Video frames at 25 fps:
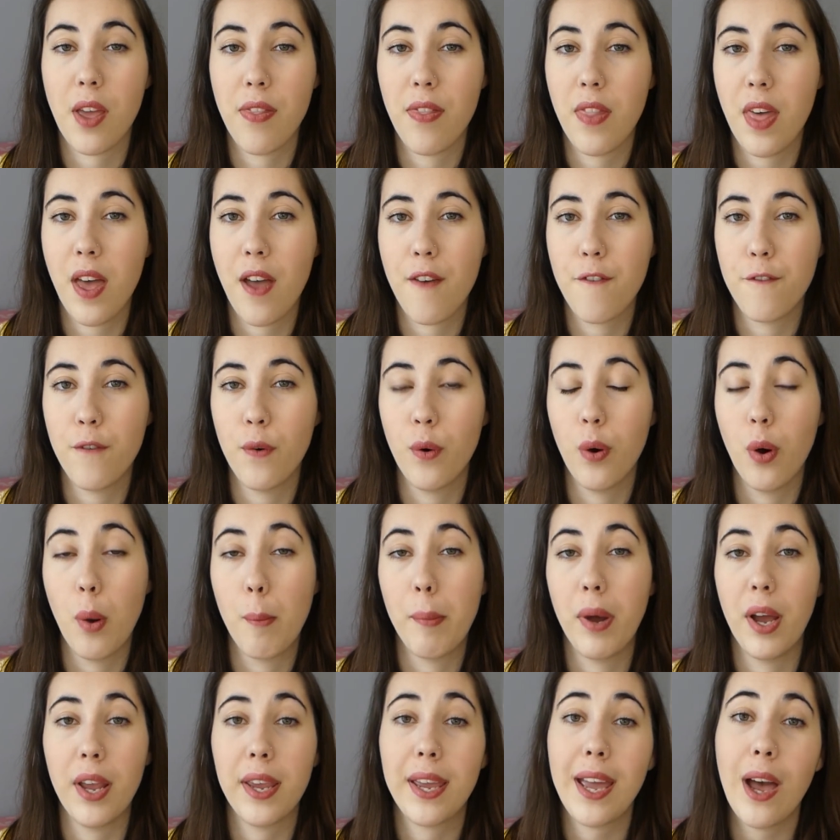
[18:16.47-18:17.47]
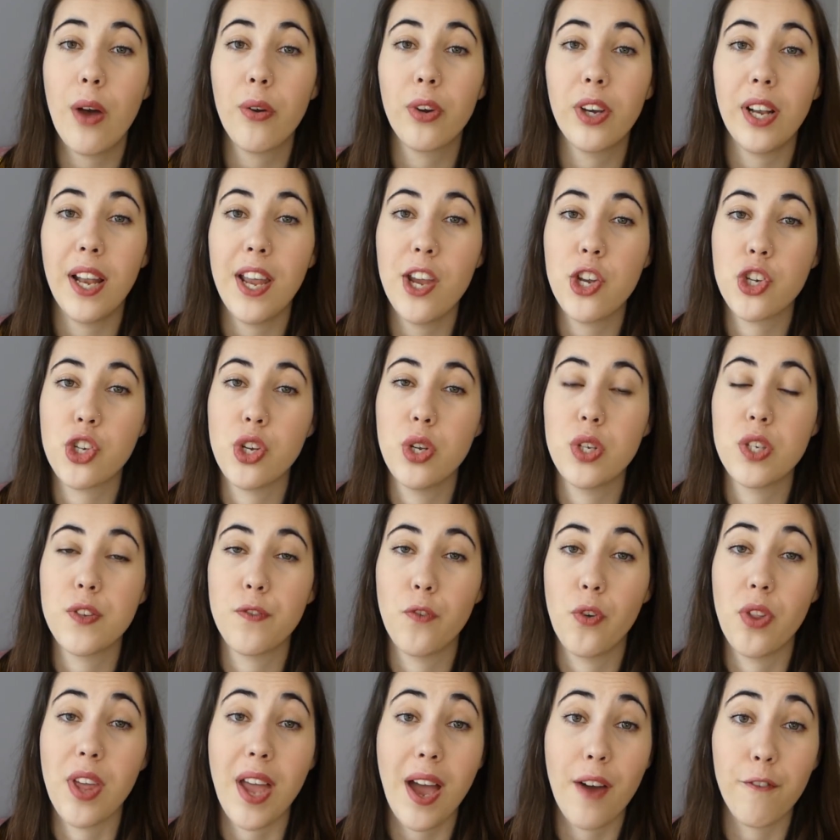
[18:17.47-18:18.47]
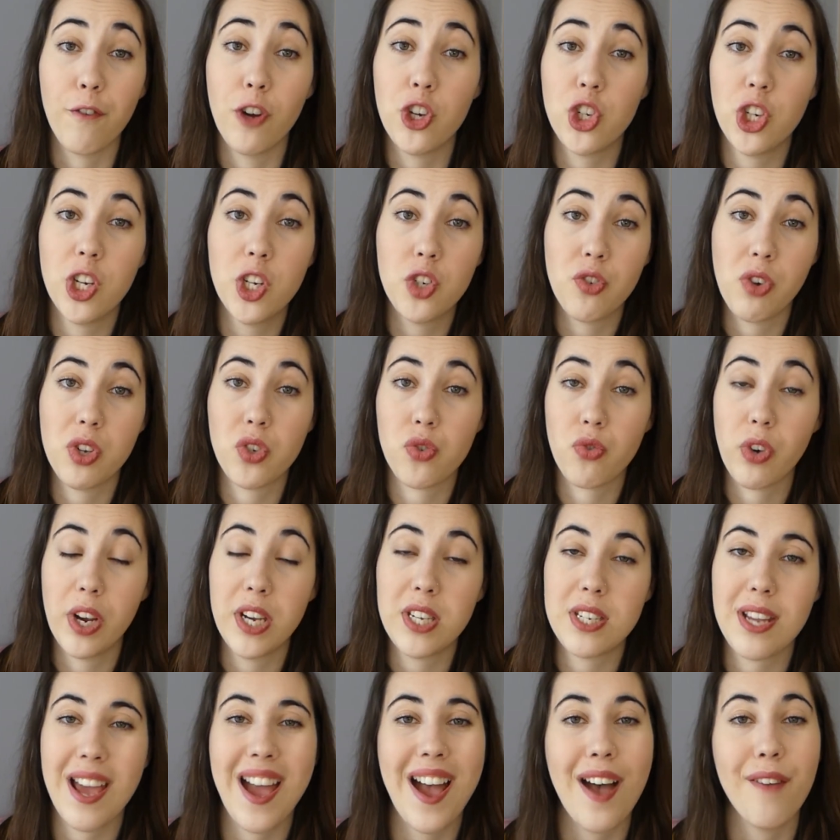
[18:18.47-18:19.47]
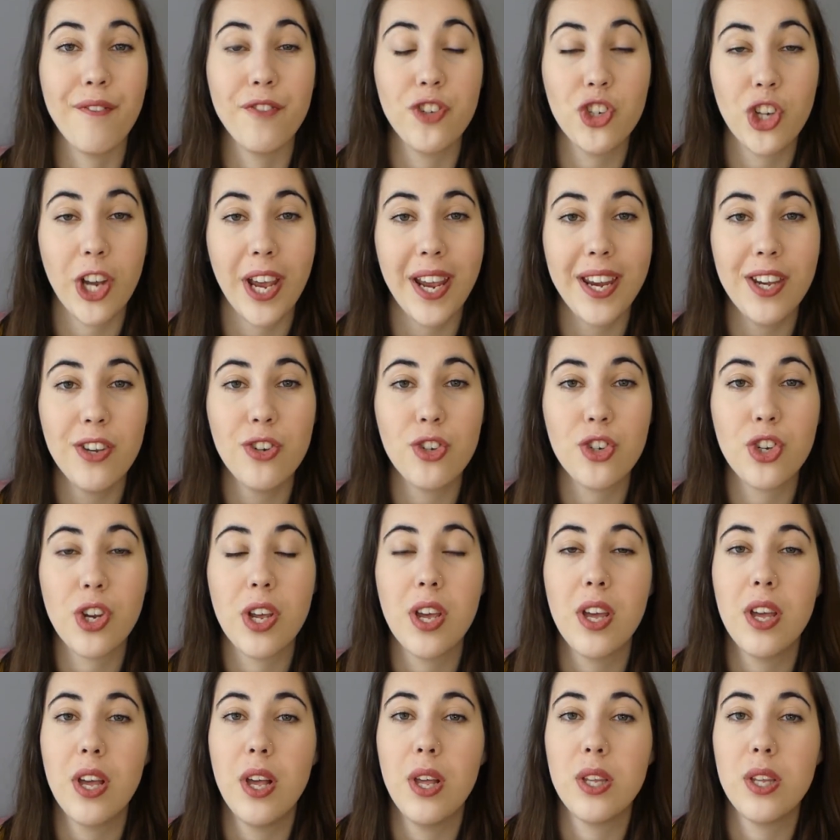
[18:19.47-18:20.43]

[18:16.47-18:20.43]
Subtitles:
and therefore my calculations for the average interest rate have changed.